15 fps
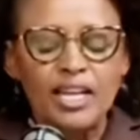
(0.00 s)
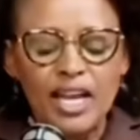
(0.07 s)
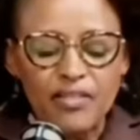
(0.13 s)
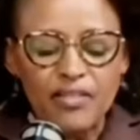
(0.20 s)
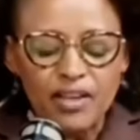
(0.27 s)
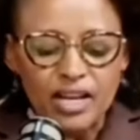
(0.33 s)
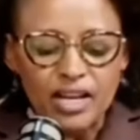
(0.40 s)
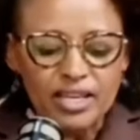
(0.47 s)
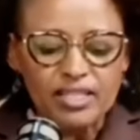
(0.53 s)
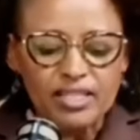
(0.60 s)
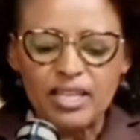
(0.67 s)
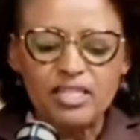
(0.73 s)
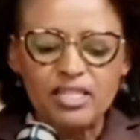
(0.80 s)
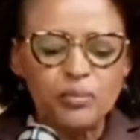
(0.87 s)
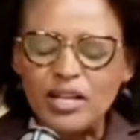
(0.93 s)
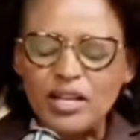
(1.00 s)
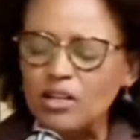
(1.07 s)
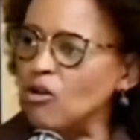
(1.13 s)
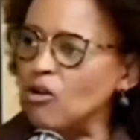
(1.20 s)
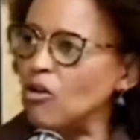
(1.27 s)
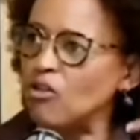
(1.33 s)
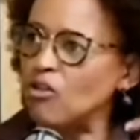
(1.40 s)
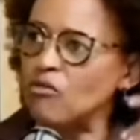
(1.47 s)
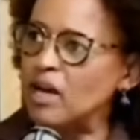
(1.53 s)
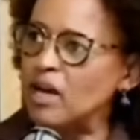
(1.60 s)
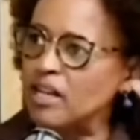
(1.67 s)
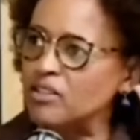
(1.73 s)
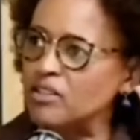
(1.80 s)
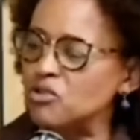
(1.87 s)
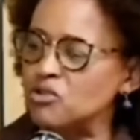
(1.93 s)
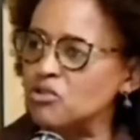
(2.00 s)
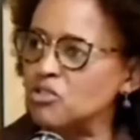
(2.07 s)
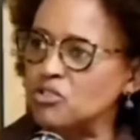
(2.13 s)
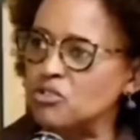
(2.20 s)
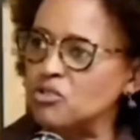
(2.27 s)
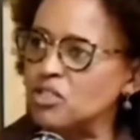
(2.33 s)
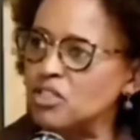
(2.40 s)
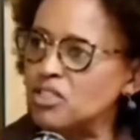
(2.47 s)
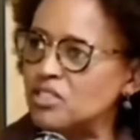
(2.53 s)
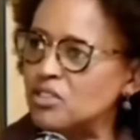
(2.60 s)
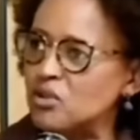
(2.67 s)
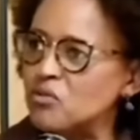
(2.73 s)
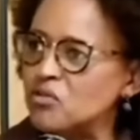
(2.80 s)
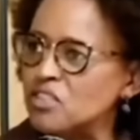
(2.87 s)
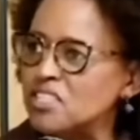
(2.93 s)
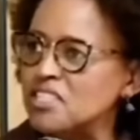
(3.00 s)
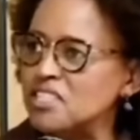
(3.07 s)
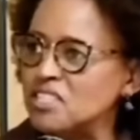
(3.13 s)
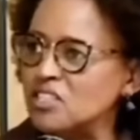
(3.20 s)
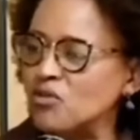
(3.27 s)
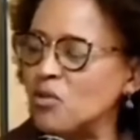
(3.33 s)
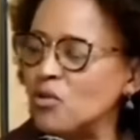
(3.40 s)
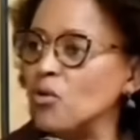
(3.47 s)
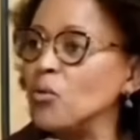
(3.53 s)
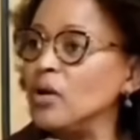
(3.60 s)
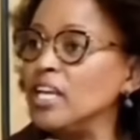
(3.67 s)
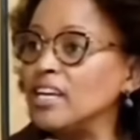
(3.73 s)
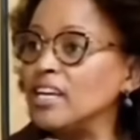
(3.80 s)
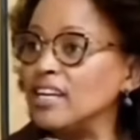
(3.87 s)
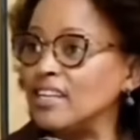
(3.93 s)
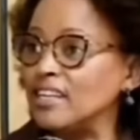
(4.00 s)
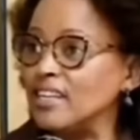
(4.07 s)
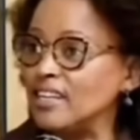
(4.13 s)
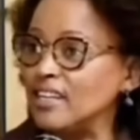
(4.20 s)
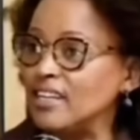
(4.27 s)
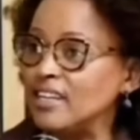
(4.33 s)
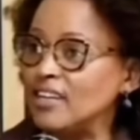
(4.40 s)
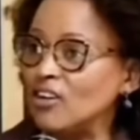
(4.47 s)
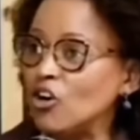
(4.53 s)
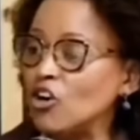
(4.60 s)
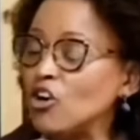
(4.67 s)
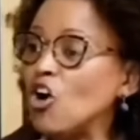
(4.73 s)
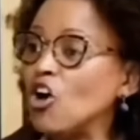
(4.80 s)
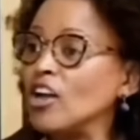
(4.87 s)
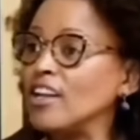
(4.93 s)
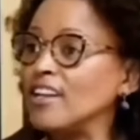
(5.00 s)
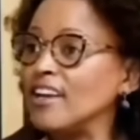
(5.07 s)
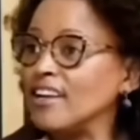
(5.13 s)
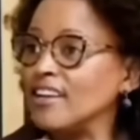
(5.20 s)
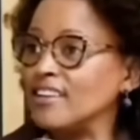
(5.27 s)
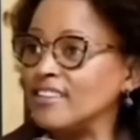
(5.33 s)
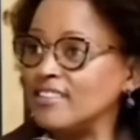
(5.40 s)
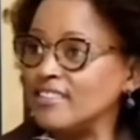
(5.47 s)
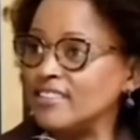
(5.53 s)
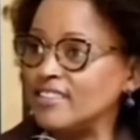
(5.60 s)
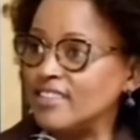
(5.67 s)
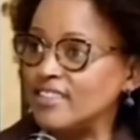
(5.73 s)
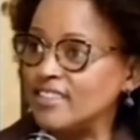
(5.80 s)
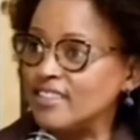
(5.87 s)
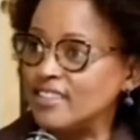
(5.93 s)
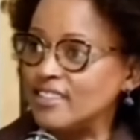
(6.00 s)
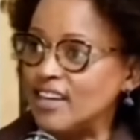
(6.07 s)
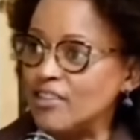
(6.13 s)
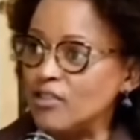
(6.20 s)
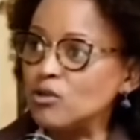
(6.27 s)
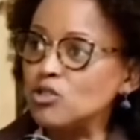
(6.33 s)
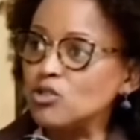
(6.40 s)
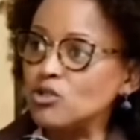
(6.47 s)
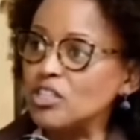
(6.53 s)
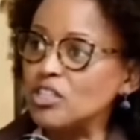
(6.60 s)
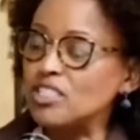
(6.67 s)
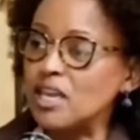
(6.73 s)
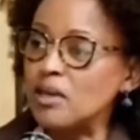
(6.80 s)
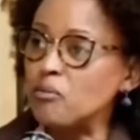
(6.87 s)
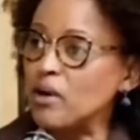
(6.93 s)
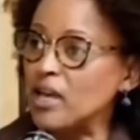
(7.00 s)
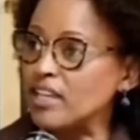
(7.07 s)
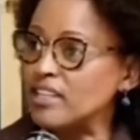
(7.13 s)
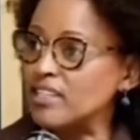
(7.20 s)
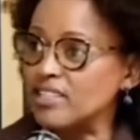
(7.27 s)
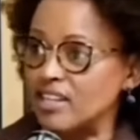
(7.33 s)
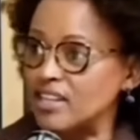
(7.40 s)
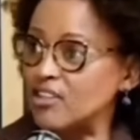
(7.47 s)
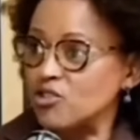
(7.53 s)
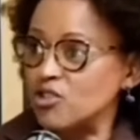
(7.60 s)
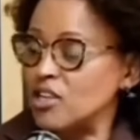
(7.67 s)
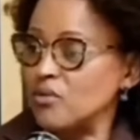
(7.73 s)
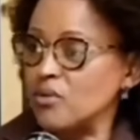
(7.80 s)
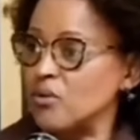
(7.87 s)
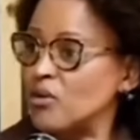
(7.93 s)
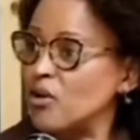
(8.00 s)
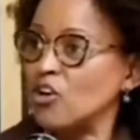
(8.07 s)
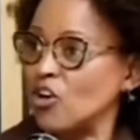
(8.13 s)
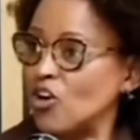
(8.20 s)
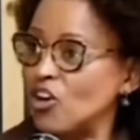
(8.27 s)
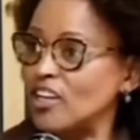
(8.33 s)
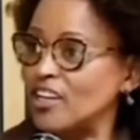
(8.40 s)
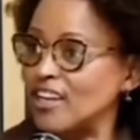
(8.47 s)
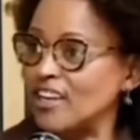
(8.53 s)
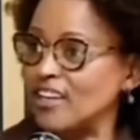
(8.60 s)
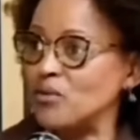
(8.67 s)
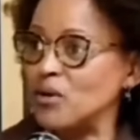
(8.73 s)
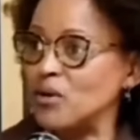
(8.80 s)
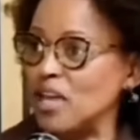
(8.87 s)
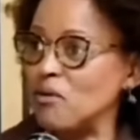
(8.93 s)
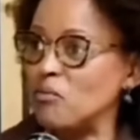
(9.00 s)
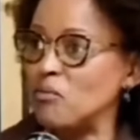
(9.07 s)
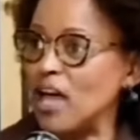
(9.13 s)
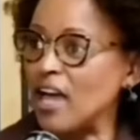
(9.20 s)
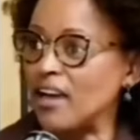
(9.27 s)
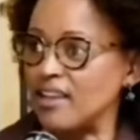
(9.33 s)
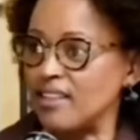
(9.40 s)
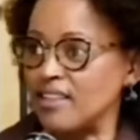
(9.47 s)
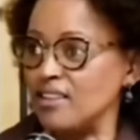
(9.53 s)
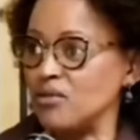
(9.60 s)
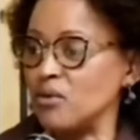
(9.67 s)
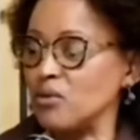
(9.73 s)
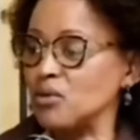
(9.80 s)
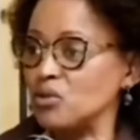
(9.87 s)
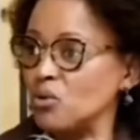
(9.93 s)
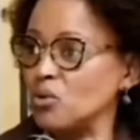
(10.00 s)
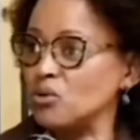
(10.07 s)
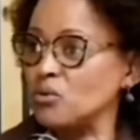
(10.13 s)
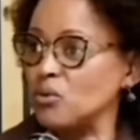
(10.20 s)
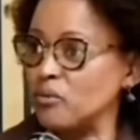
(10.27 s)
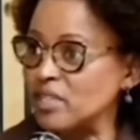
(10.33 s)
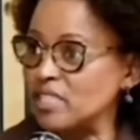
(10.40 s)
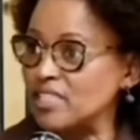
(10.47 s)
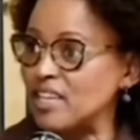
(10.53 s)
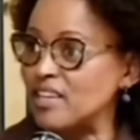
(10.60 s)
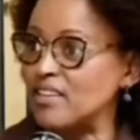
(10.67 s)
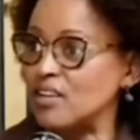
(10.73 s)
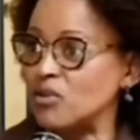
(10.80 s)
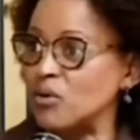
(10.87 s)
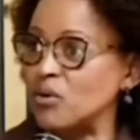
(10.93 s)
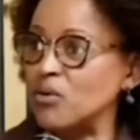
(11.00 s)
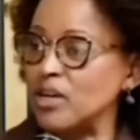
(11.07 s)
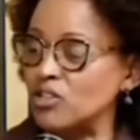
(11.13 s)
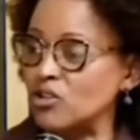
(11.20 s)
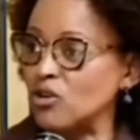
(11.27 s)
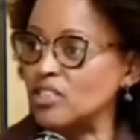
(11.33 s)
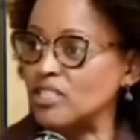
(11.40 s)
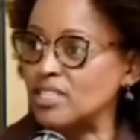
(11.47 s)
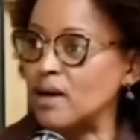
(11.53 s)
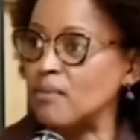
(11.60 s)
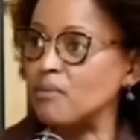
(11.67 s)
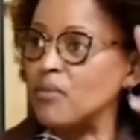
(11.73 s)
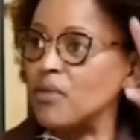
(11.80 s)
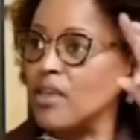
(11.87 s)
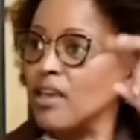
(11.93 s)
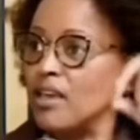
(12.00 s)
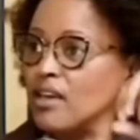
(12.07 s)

Nonetheless, they spent a lot of money, took students overseas for a week on holiday. And those students came back and said, literally, we were on holiday and we came back. And then we were told we must say that we went on some